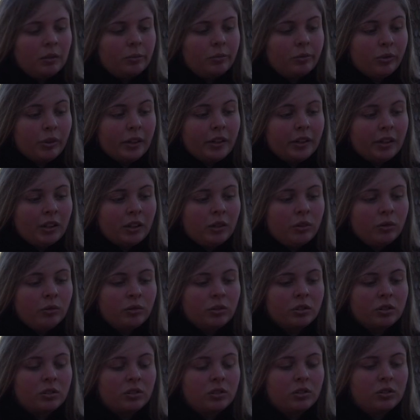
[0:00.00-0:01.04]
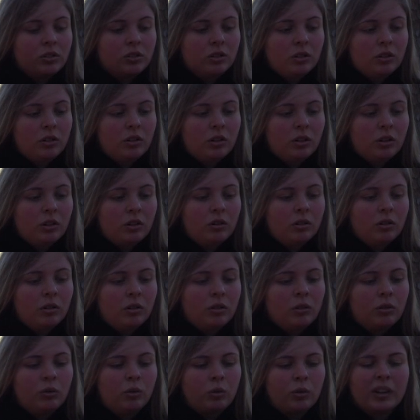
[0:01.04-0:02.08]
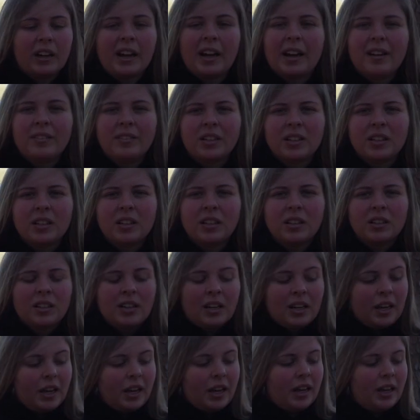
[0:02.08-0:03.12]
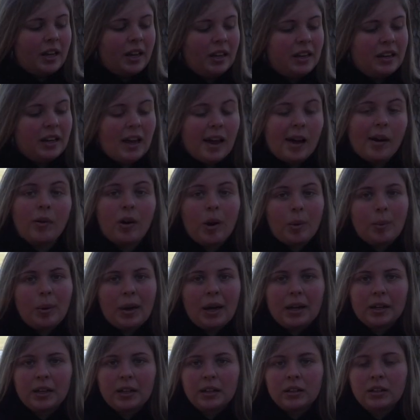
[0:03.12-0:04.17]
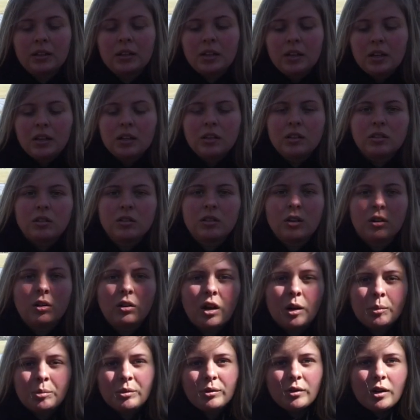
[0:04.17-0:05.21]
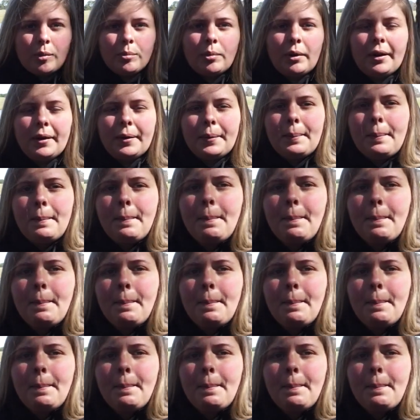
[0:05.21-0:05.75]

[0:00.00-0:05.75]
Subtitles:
for right now, we're just going to show you all what I have in it and how I pack it. So I'll be right back.